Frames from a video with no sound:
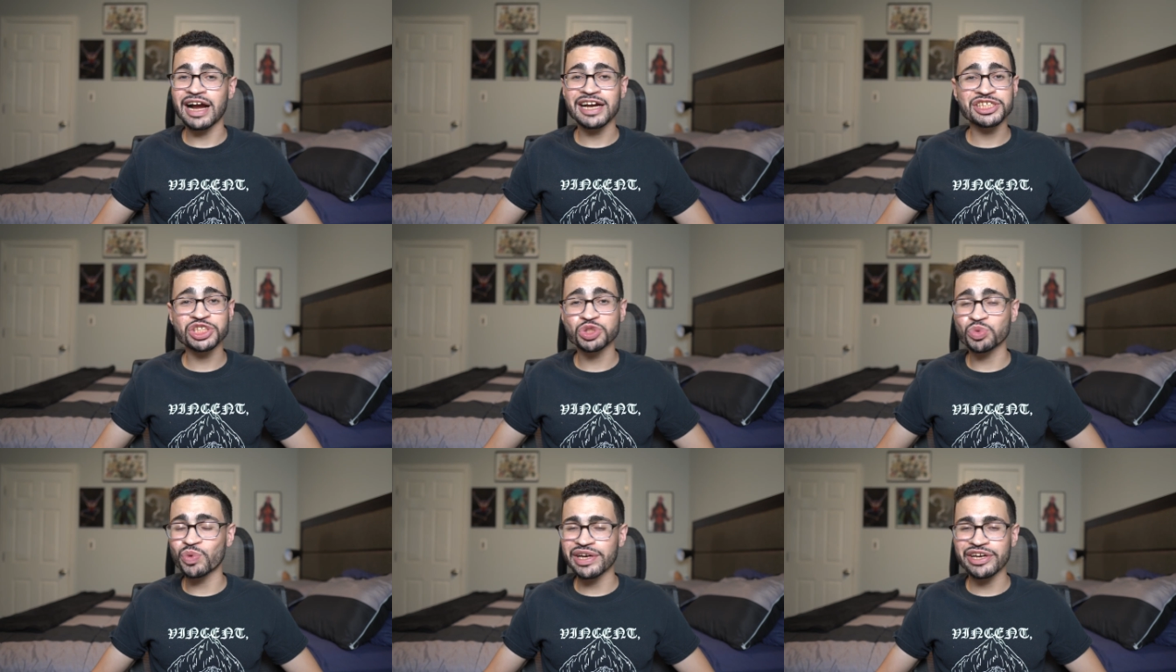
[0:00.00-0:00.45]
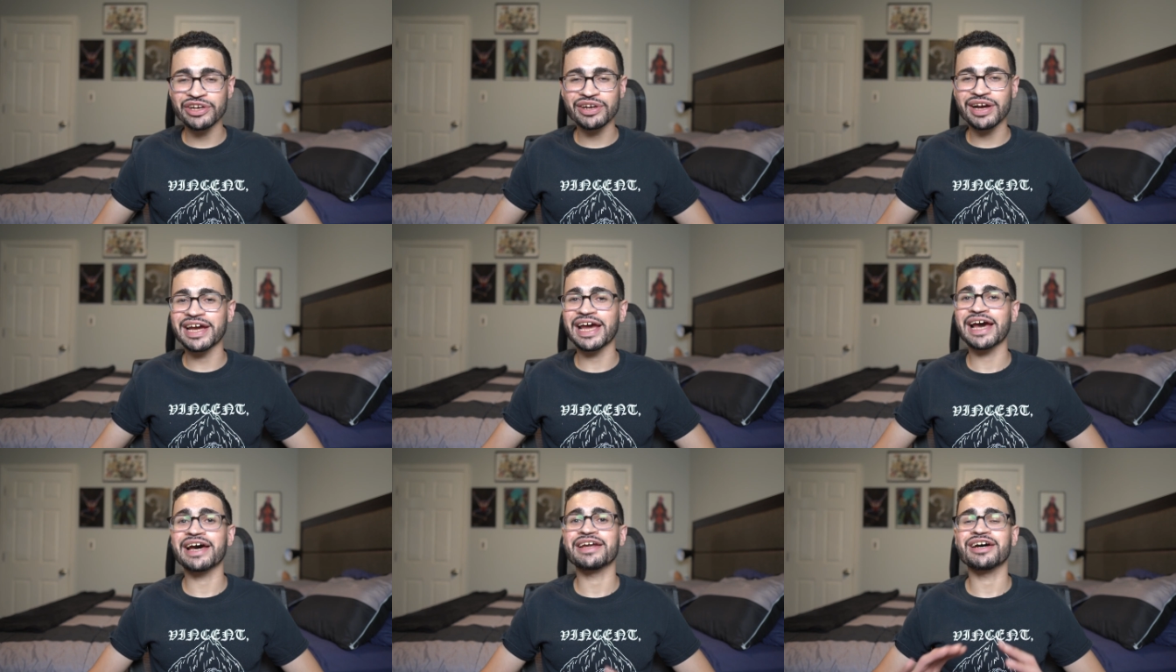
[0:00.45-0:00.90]
I swear
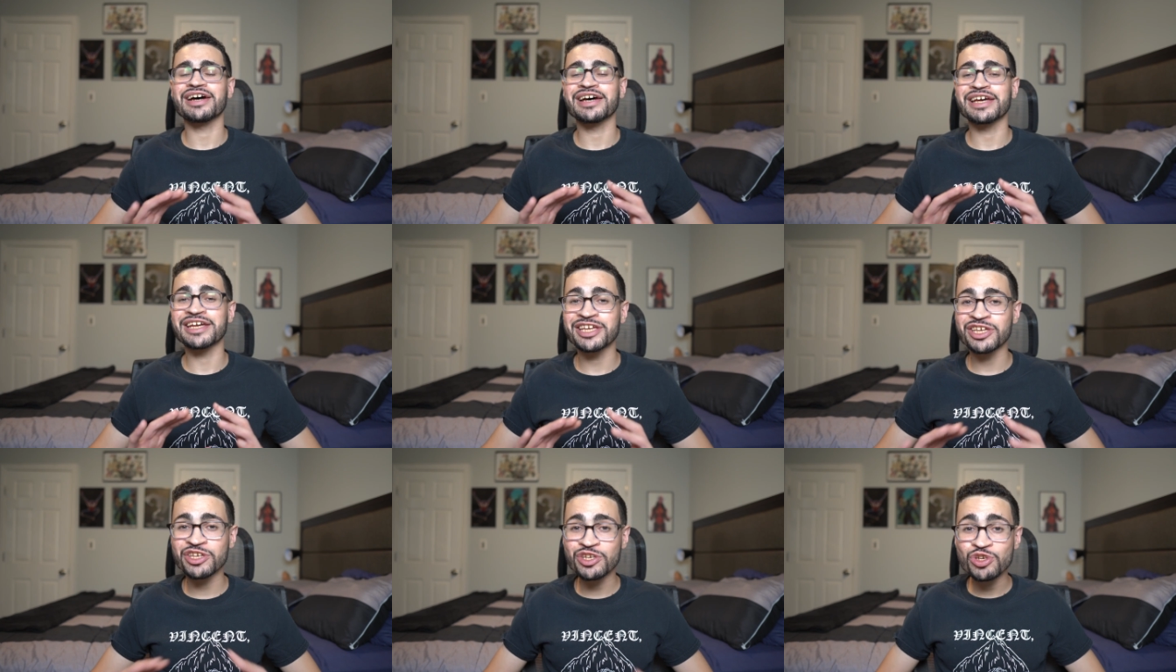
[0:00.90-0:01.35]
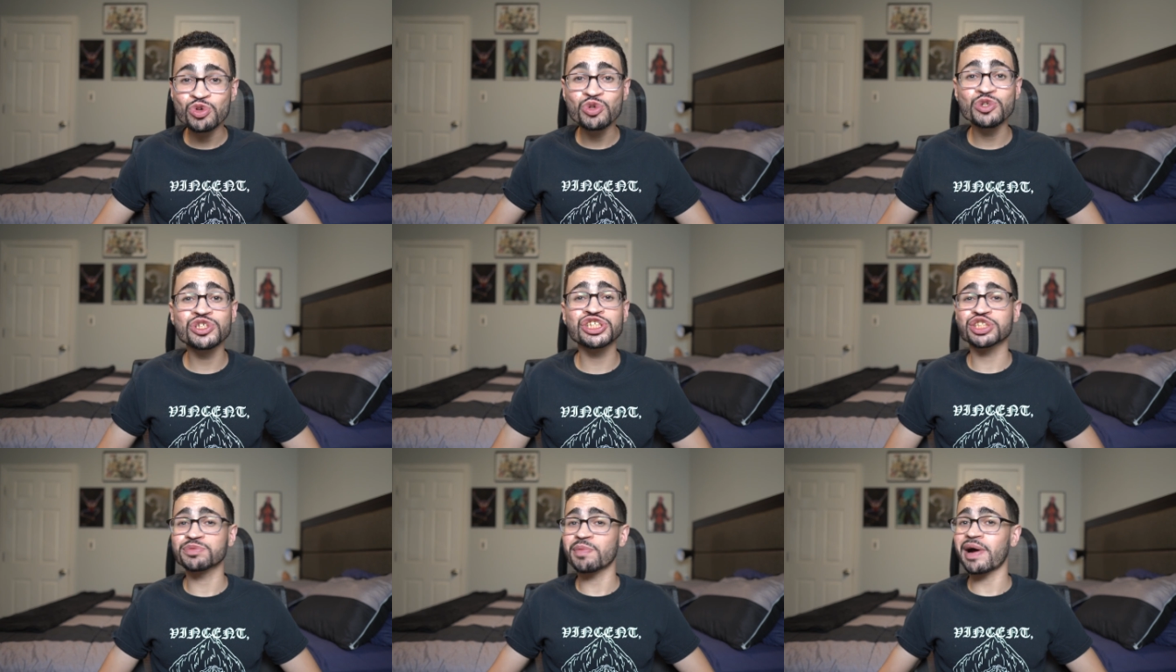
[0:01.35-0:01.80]
I had a
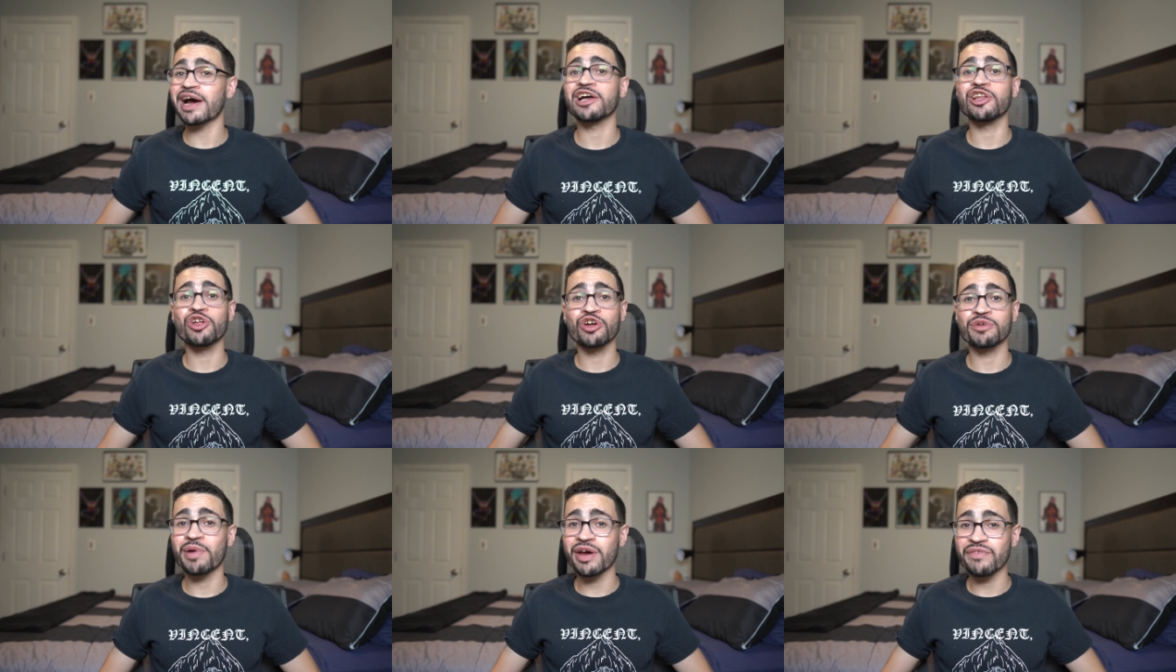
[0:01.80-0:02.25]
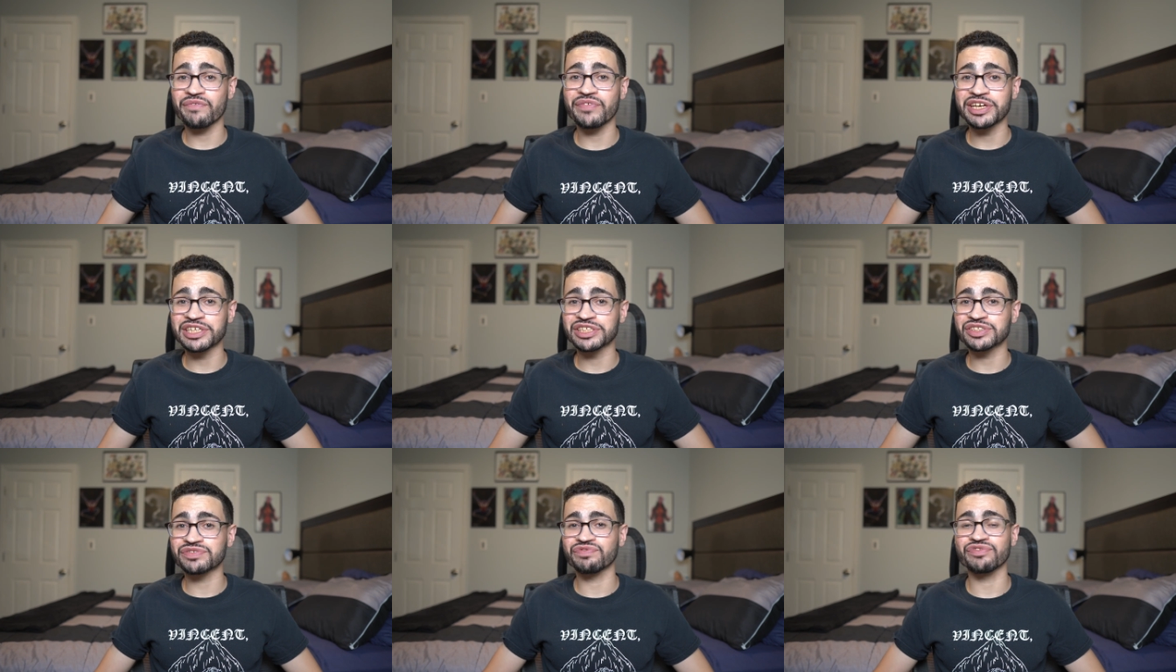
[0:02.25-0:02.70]
huge smile on my
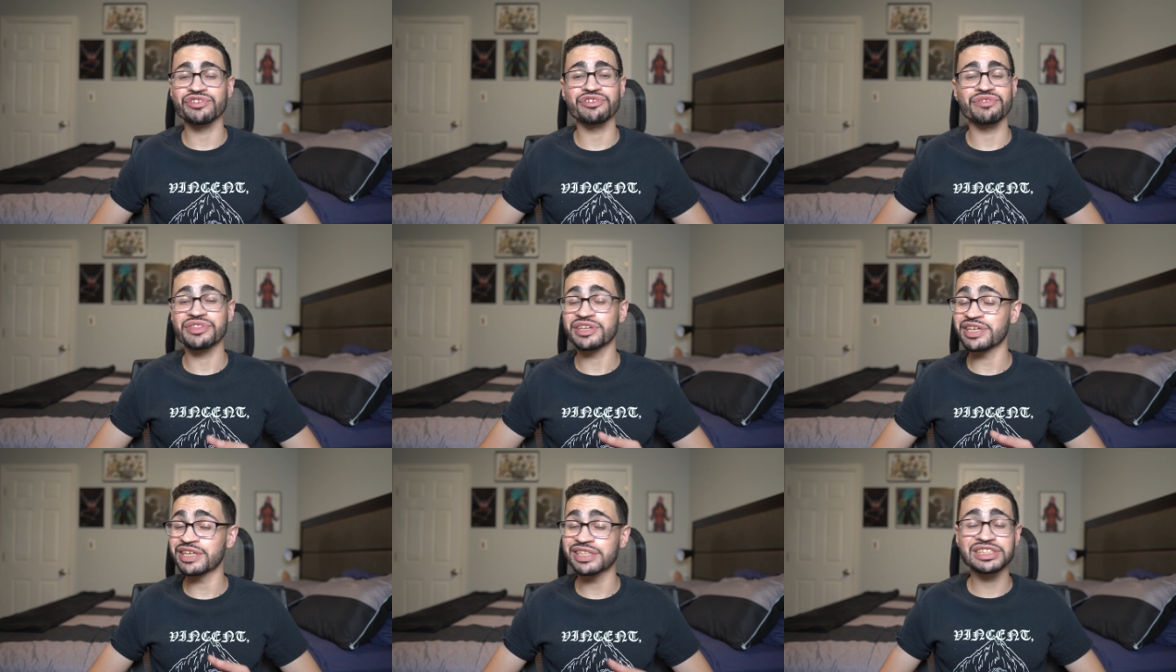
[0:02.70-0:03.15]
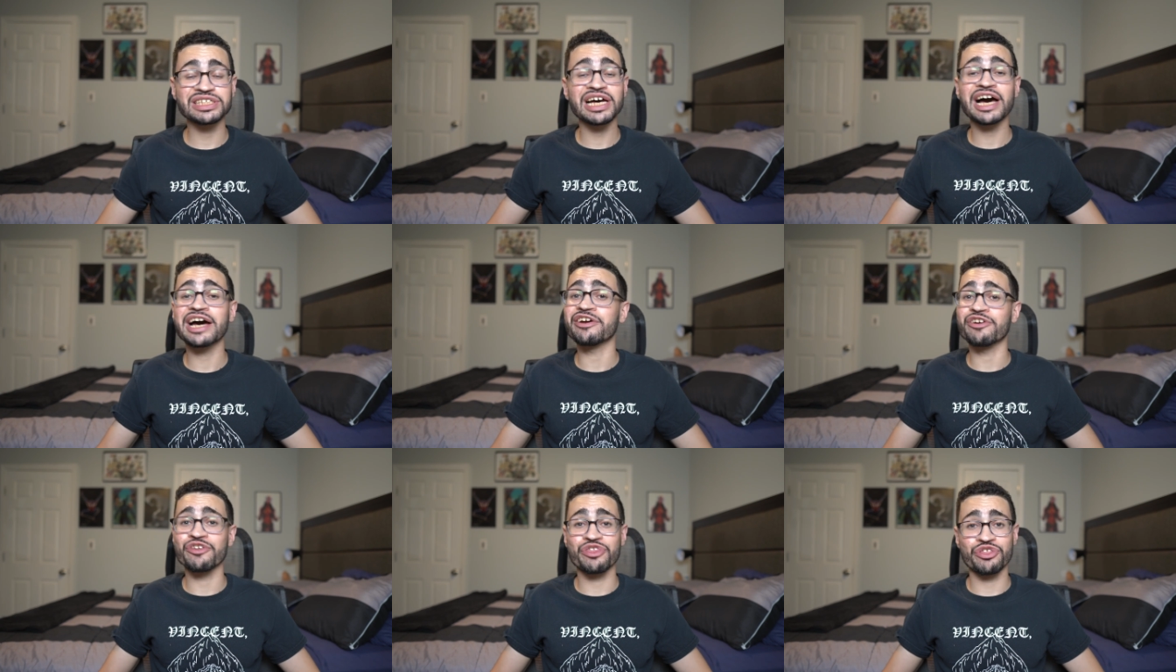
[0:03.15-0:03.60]
face for the
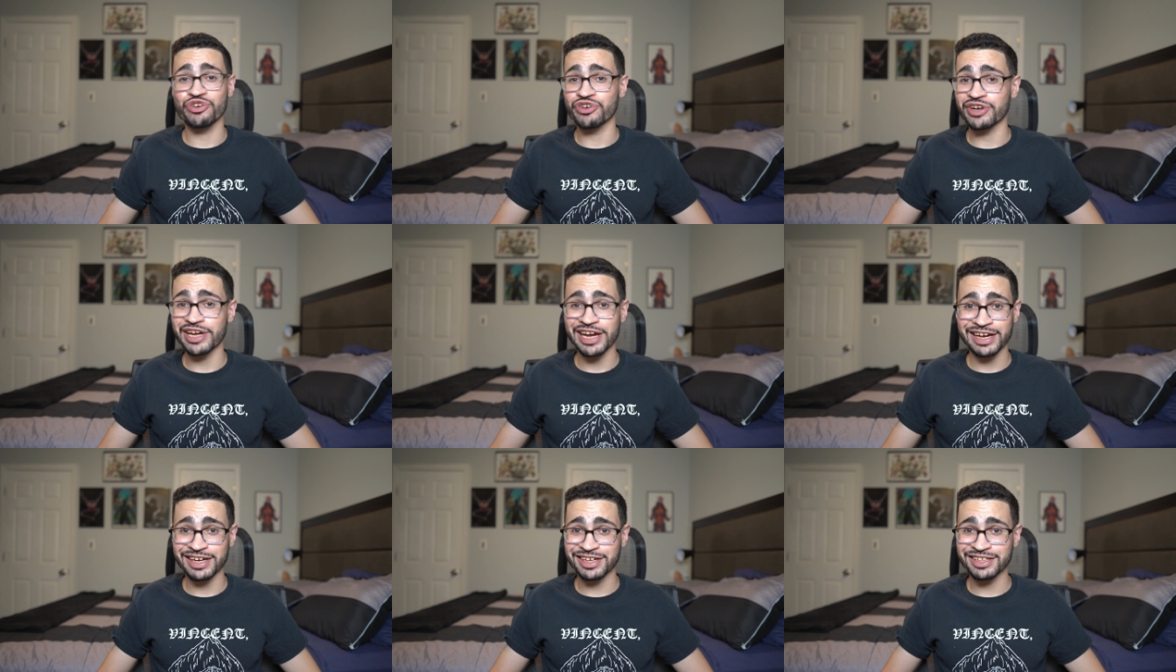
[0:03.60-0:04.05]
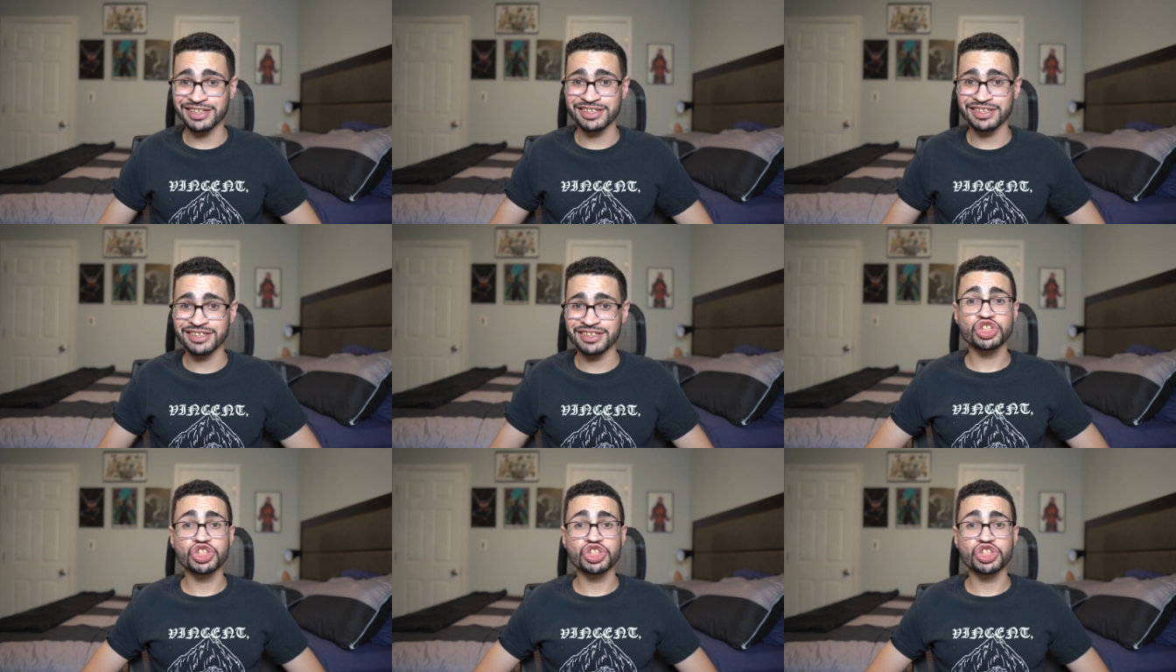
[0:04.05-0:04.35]
entire third act.